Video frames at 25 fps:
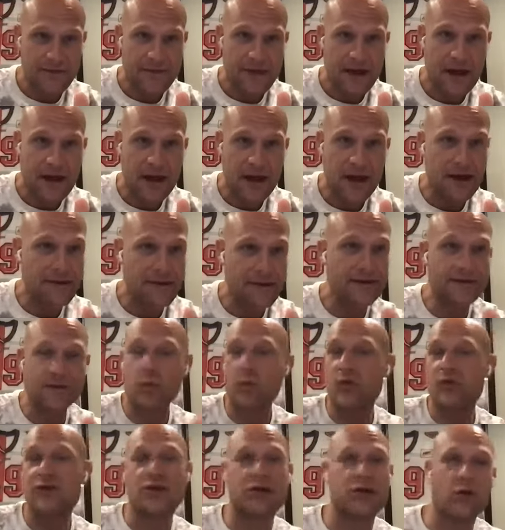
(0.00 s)
Uh, mm-hmm. And then
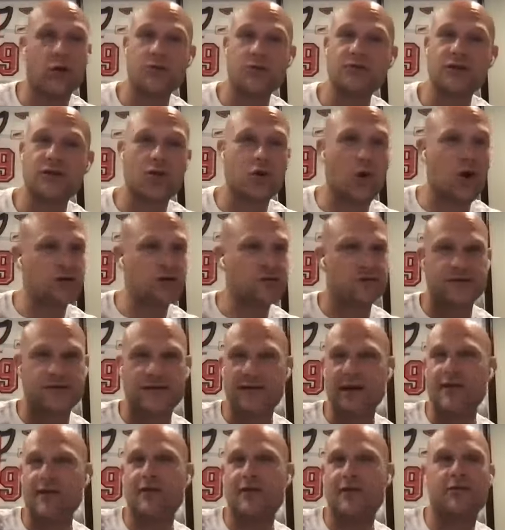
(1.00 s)
with closing costs was
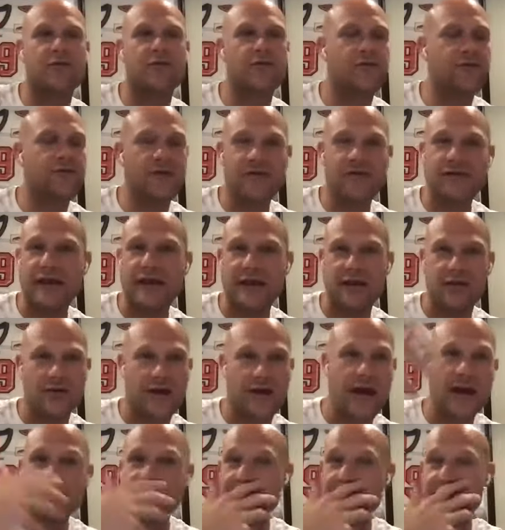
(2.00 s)
another fifteen
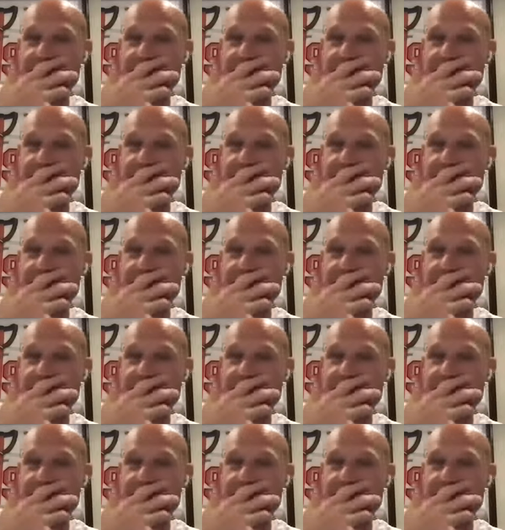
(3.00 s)
grand,